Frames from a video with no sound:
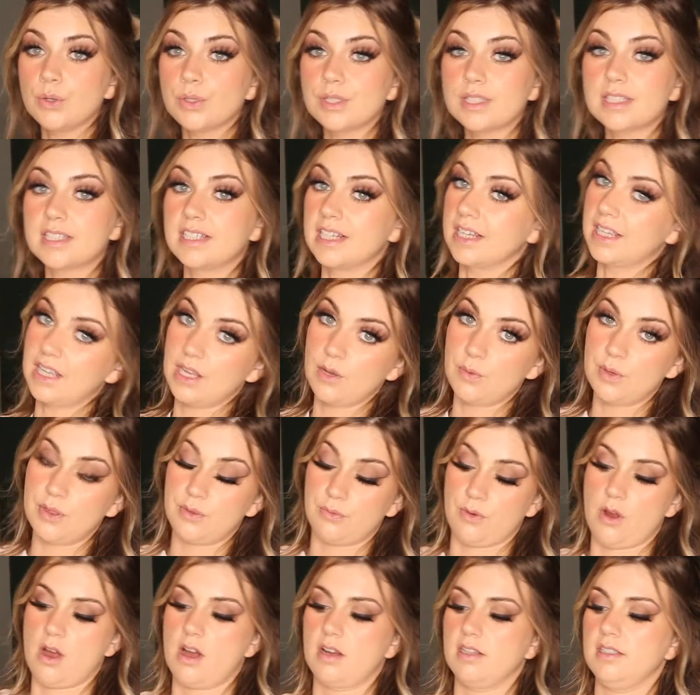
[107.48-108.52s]
Sticking with
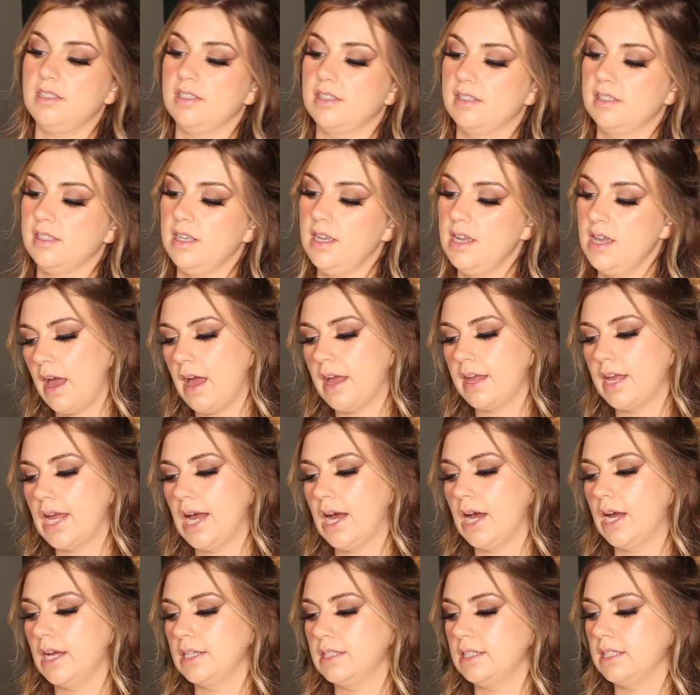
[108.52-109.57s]
Ross, I
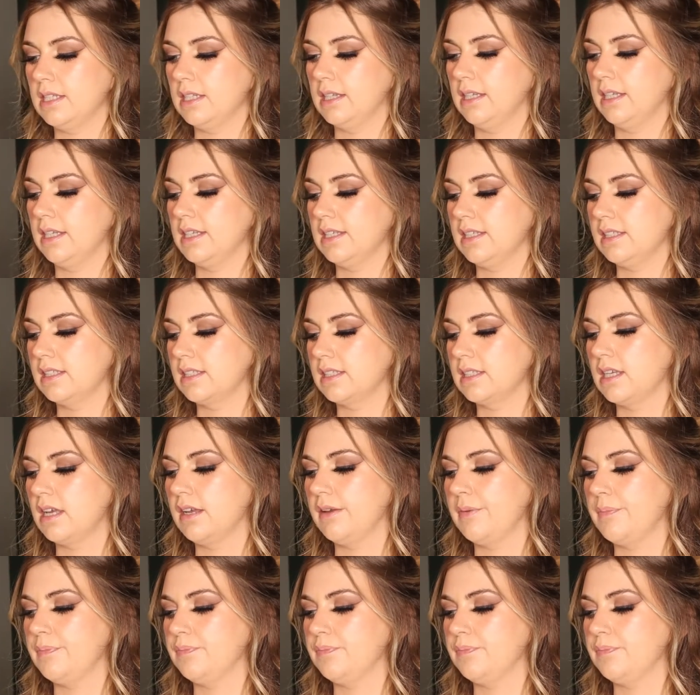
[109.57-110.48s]
got this